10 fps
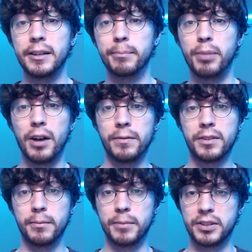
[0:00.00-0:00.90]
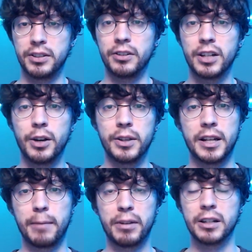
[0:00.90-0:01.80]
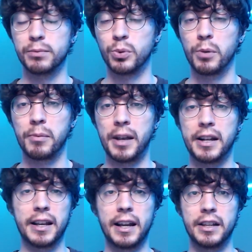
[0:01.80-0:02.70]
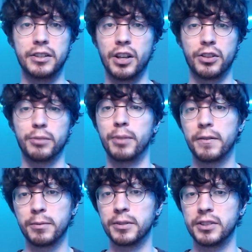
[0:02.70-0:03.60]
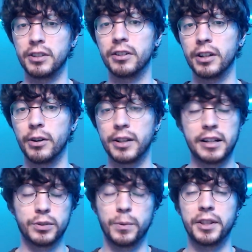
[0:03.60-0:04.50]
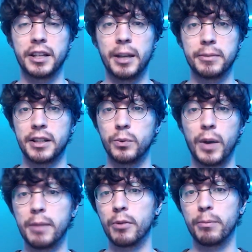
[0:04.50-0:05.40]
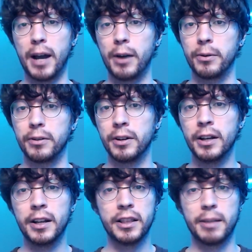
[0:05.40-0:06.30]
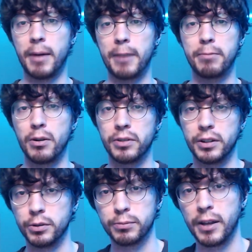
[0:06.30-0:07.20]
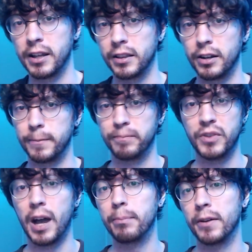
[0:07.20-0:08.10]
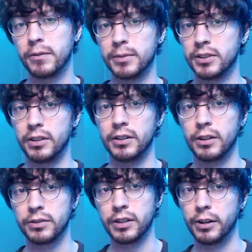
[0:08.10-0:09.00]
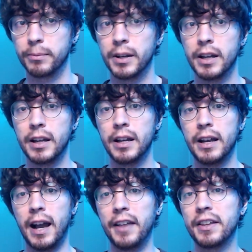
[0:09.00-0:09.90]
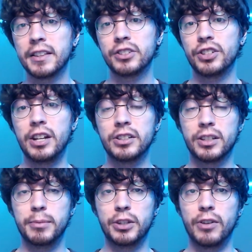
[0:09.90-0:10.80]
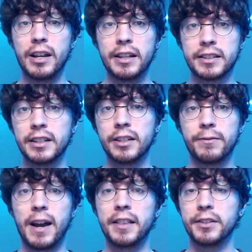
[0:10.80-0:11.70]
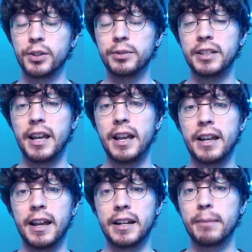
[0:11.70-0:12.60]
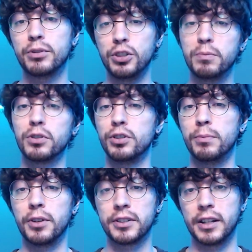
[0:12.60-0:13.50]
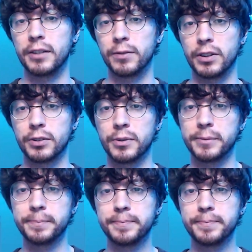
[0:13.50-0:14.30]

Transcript: buffed Mysterio, and then I played Absorbing Man and got another buffed Mysterio, and I just won the game because I had way more power than my opponent who was playing their not buffed Mysterio. So I think this change is going to be great. It's going to define this OTA, and I'm super excited for this one.